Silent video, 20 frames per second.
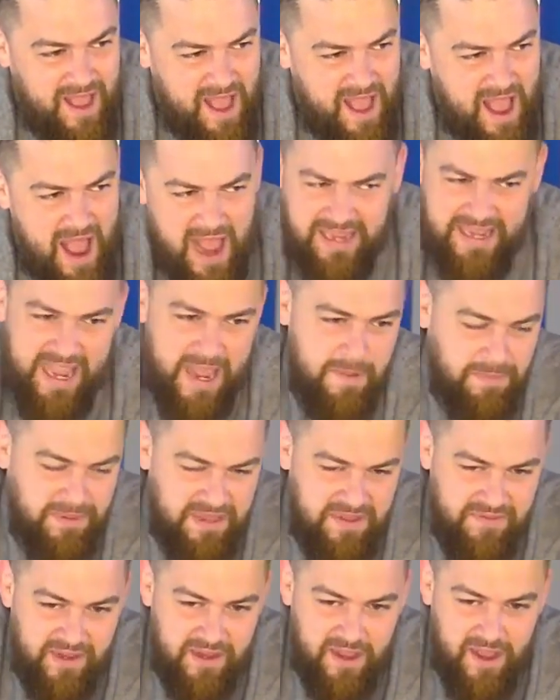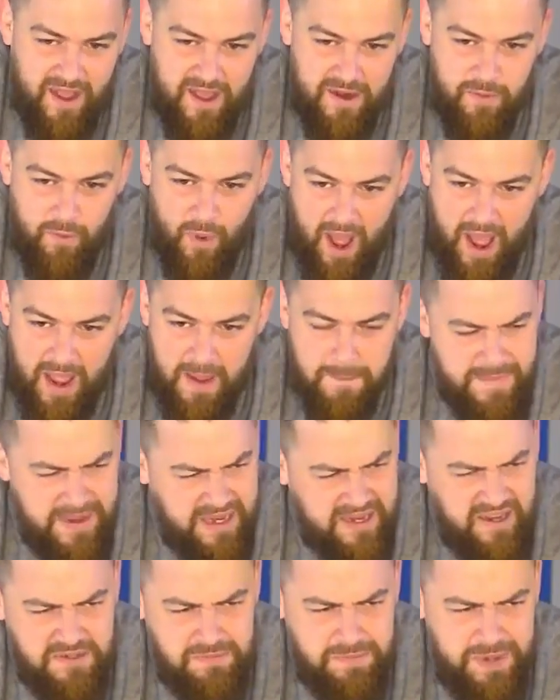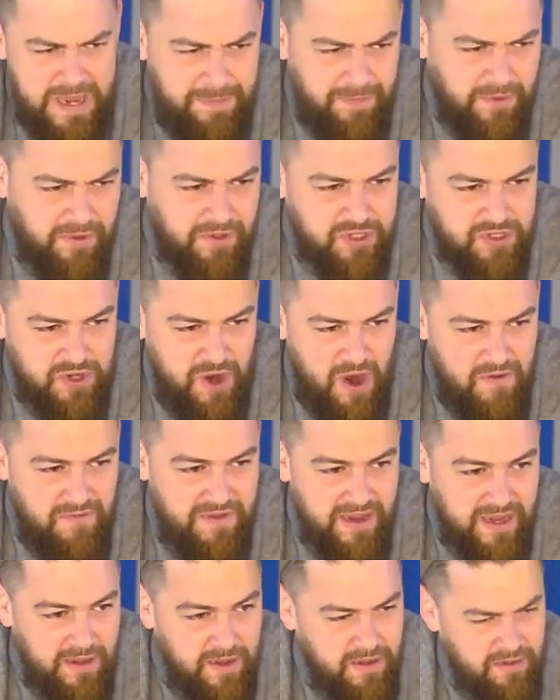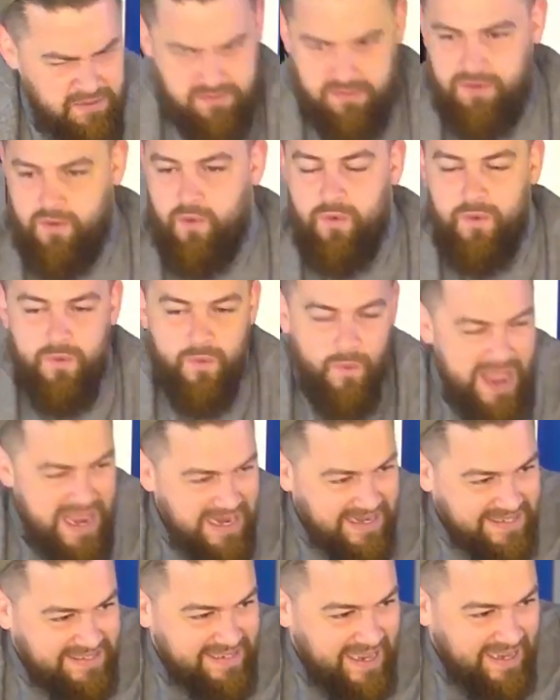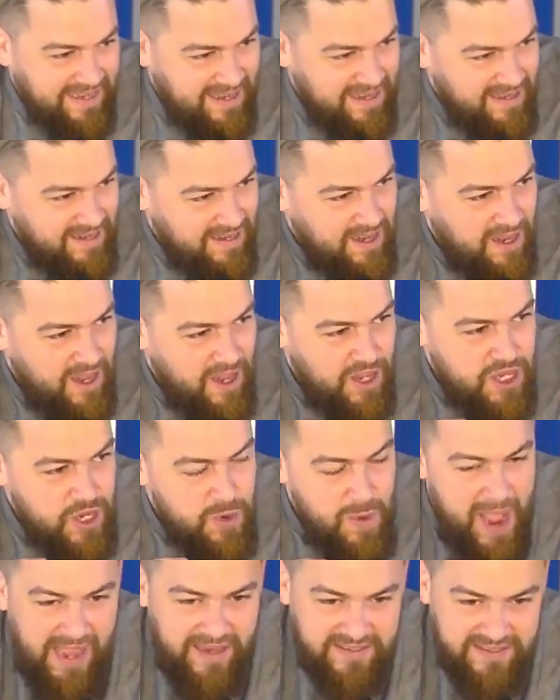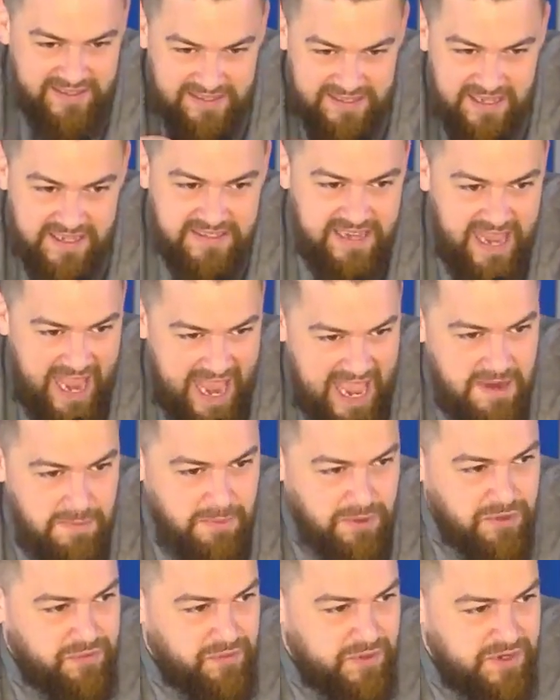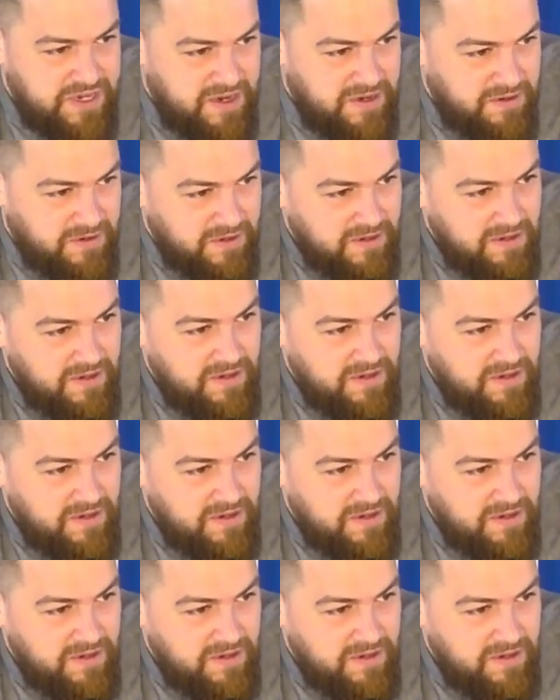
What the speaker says: I can't believe in God. Why? Because people are starving. Wait a second. You had 6 animals for dinner.